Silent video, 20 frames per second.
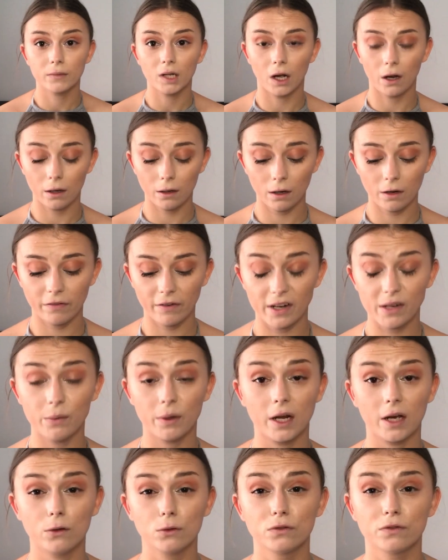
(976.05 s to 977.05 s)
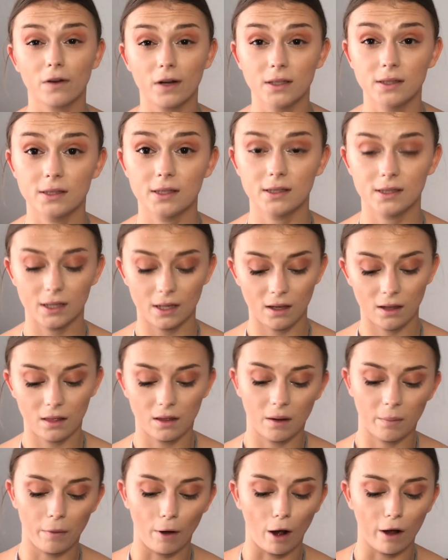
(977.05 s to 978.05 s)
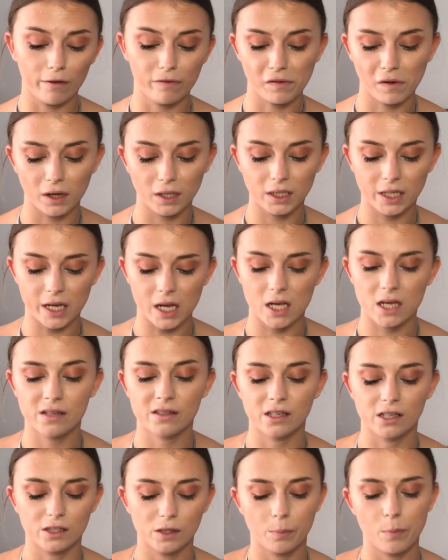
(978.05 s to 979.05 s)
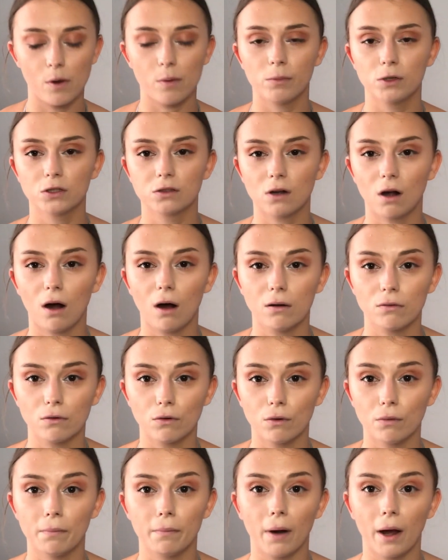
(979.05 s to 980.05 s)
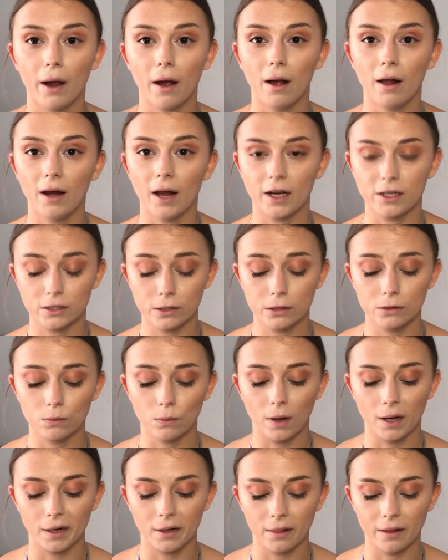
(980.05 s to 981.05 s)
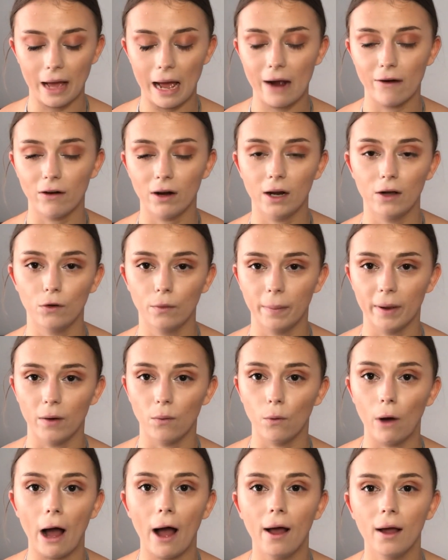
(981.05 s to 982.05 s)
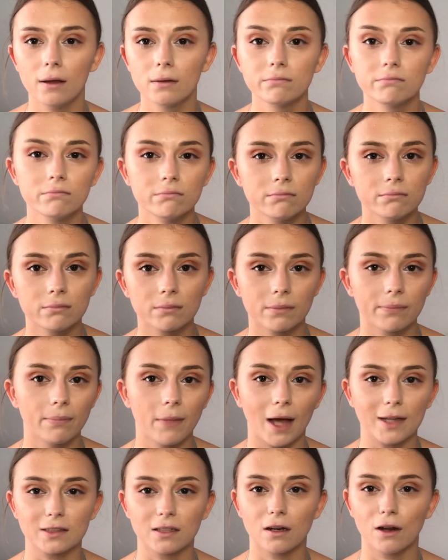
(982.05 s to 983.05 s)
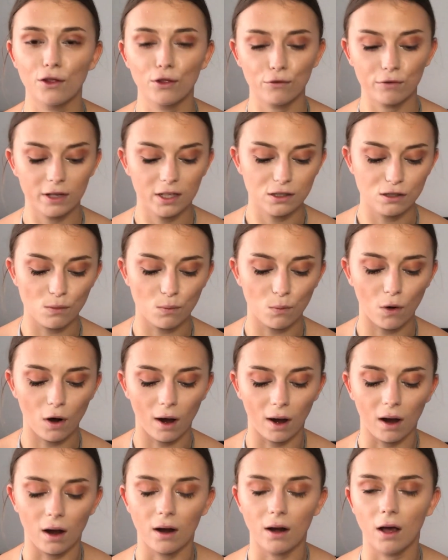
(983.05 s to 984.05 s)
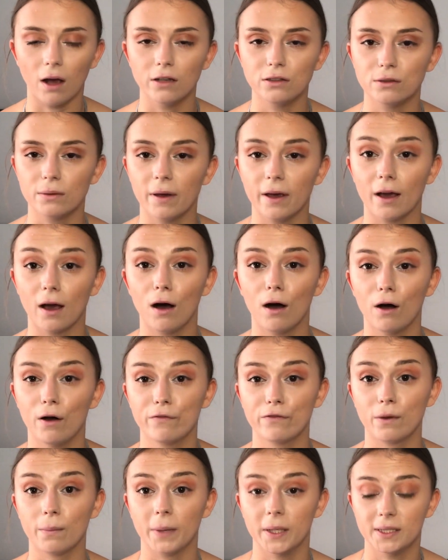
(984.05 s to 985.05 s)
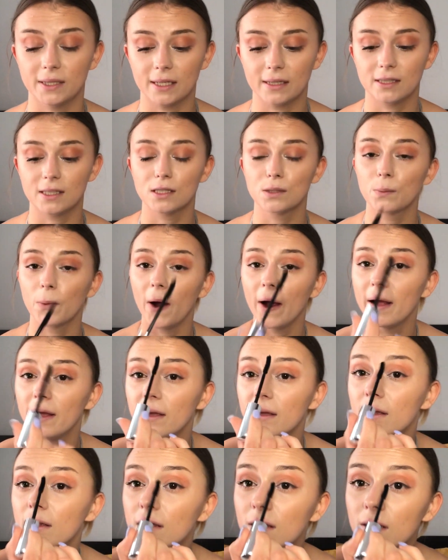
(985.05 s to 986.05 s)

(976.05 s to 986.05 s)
I don't know if anyone else finds this either, but I find it easier to put mascara on my eyelashes when they're a little bit wet. That's another reason why I like doing it after my setting spray.